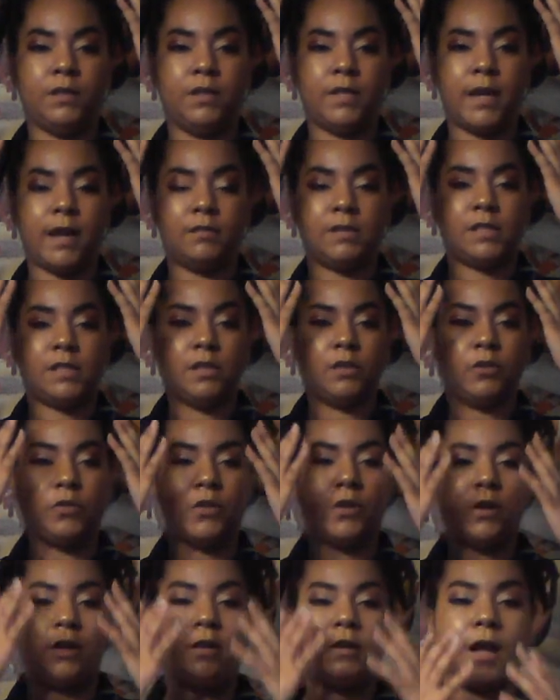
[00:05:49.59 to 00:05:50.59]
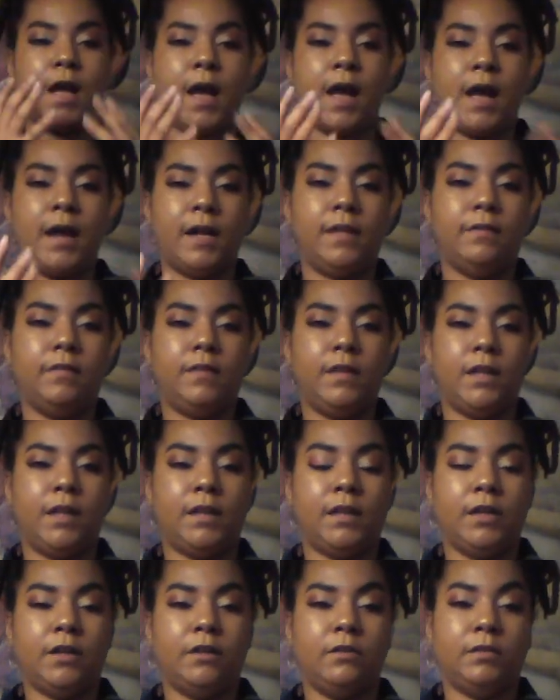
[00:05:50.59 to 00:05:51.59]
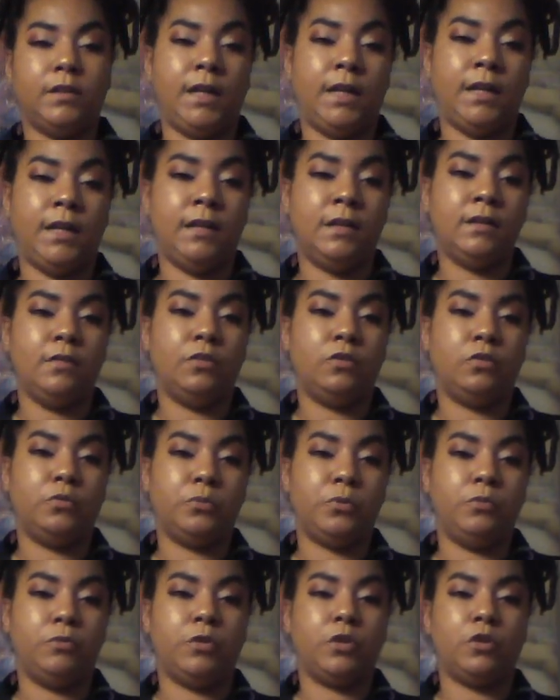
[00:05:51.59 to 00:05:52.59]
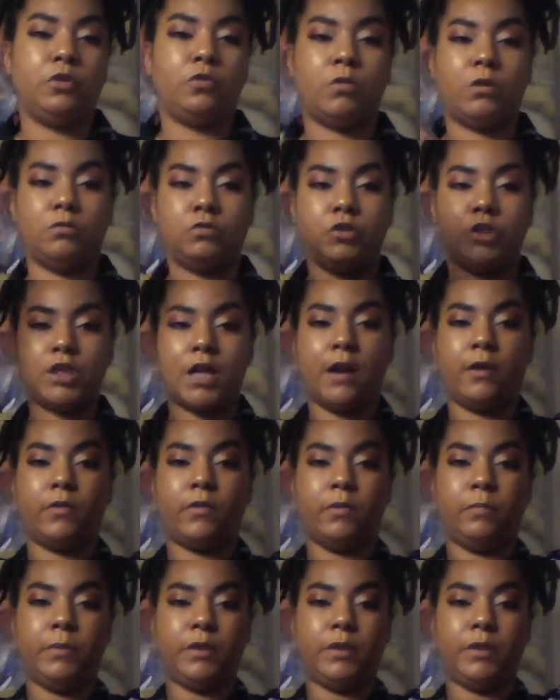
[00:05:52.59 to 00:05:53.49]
down to the third eye, and then clearly through the throat chakra.